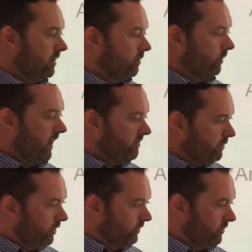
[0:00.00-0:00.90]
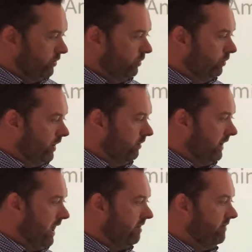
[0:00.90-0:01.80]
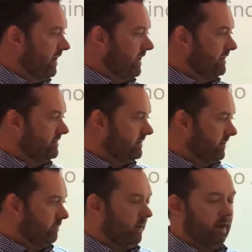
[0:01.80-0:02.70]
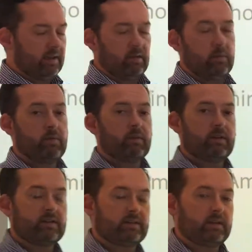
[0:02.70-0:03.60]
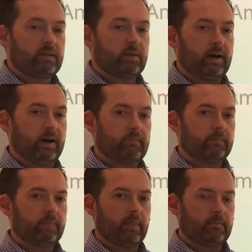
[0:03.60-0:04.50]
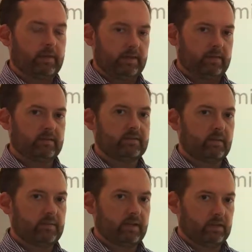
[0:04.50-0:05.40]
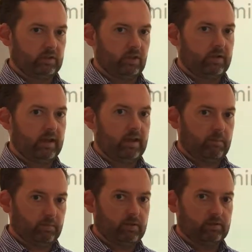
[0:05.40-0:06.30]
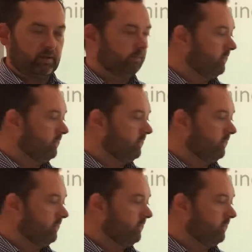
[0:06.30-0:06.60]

we have a molecule where we have an acidic part. Now remember, an acidic part means something that can donate a proton.